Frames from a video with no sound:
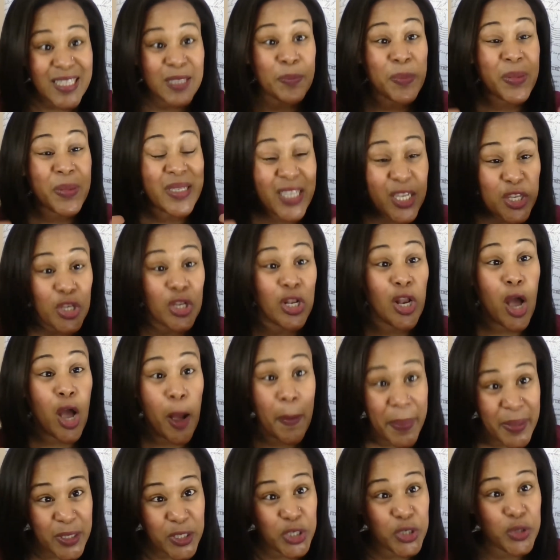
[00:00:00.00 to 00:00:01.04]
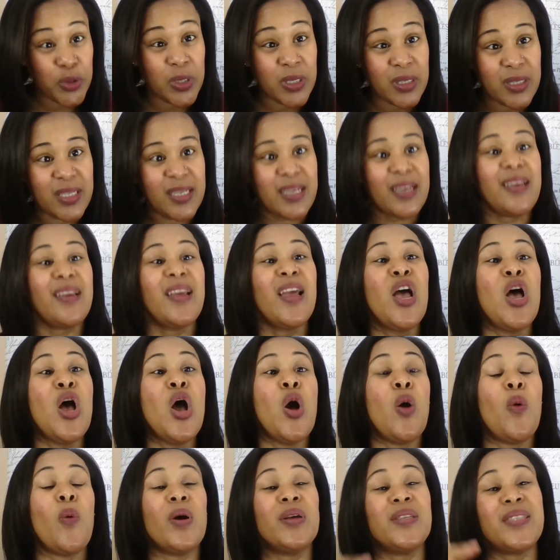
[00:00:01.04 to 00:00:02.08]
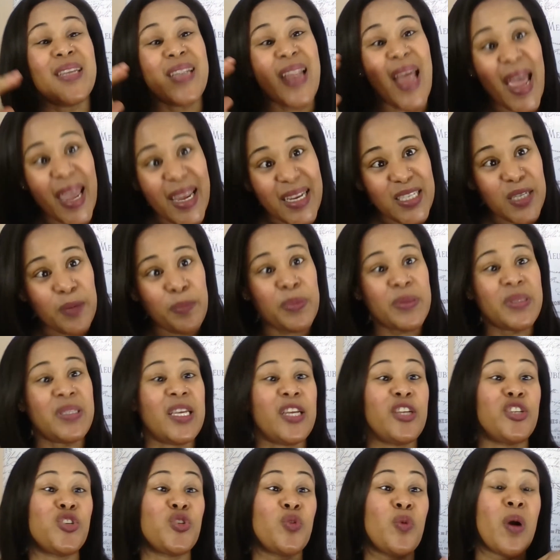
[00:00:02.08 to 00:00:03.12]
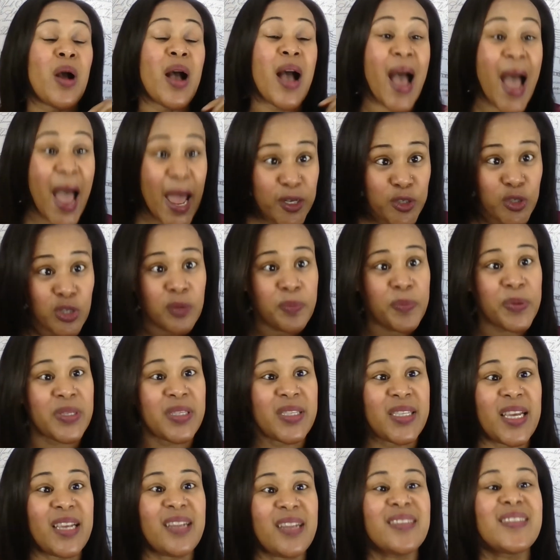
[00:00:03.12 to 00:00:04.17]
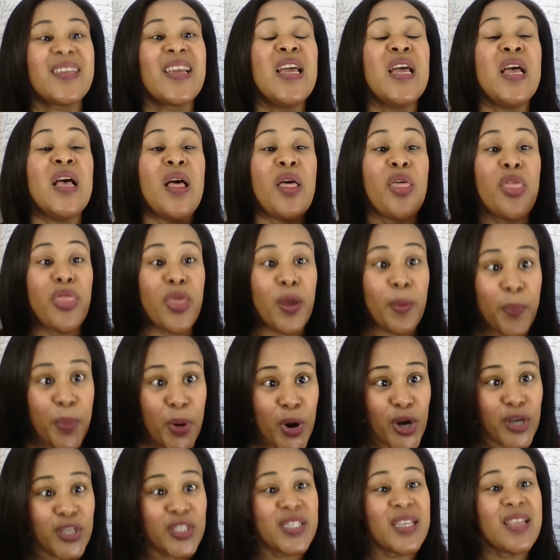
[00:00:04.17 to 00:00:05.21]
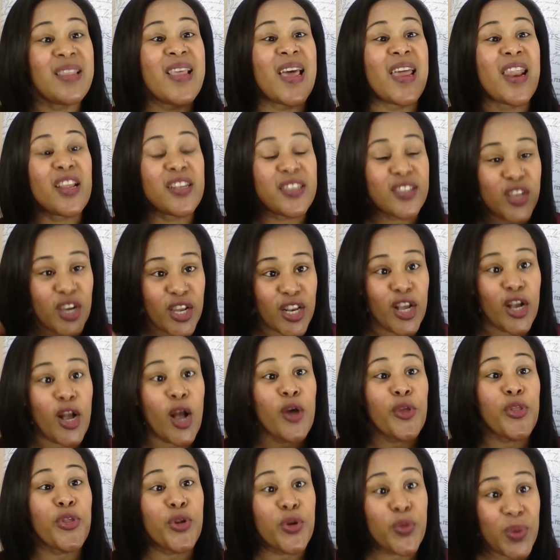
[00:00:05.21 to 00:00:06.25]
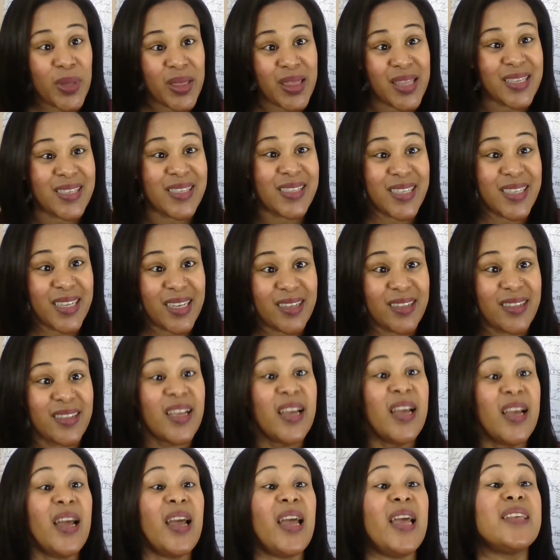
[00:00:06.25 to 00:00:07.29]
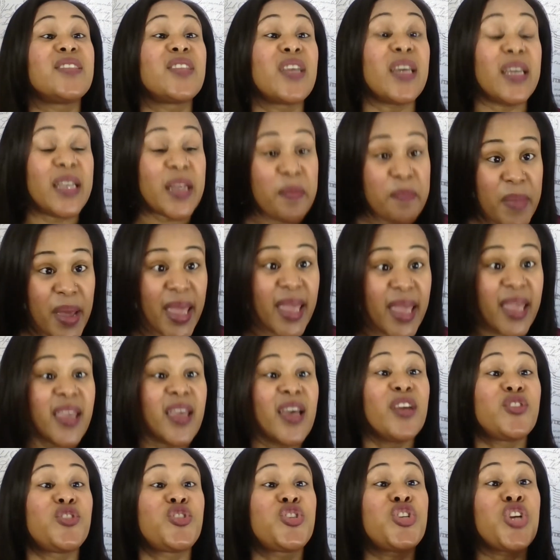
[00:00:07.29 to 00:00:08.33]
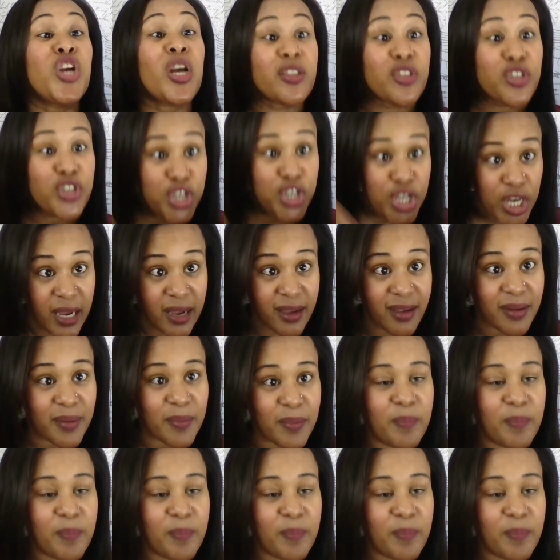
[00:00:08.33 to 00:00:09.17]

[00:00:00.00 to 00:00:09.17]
particular opportunity was at 80% or 100%, the person that is going to go through with this deal is going to make cha-ching.